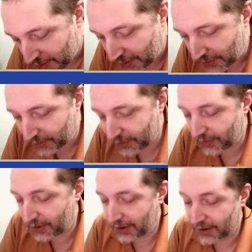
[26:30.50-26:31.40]
This is
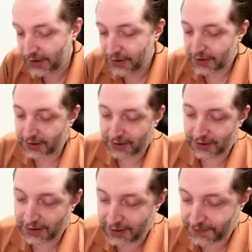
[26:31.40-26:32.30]
really hard
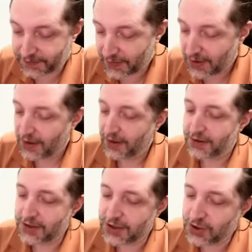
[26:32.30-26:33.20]

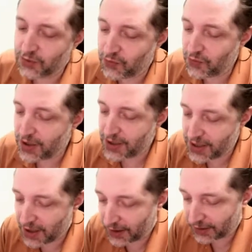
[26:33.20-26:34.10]
because if you
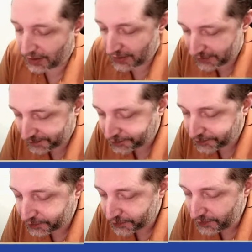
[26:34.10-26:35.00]
pick Sigil, you
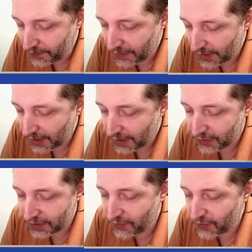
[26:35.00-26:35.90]
give rights
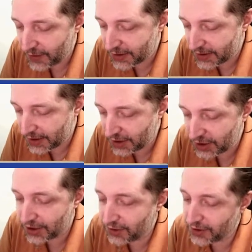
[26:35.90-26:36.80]

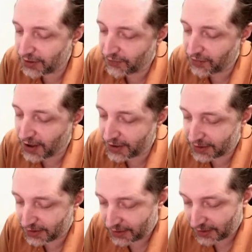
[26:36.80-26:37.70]
to your next
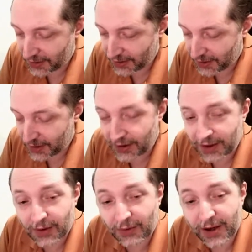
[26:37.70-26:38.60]
guy.
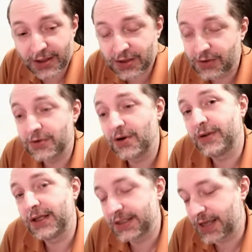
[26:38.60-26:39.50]
If you
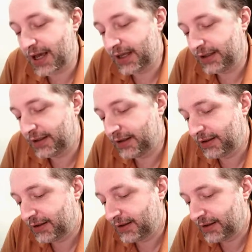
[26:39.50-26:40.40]
pick up right, you get
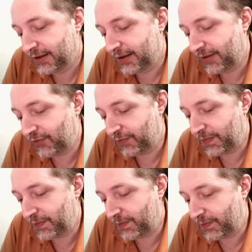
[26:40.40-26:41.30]
Sigil to the
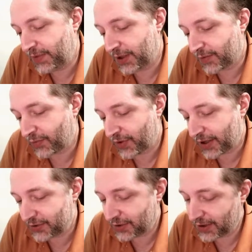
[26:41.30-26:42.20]
next guy. So they are
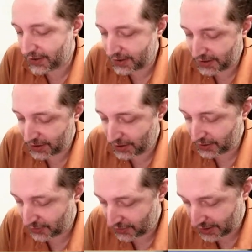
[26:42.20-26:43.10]
both Rune Blade.
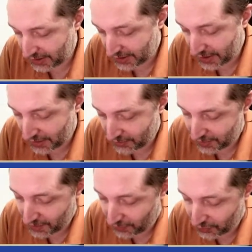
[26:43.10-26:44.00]
I
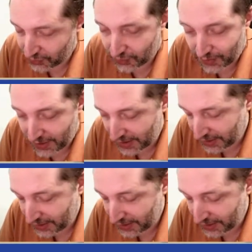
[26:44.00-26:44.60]
think right.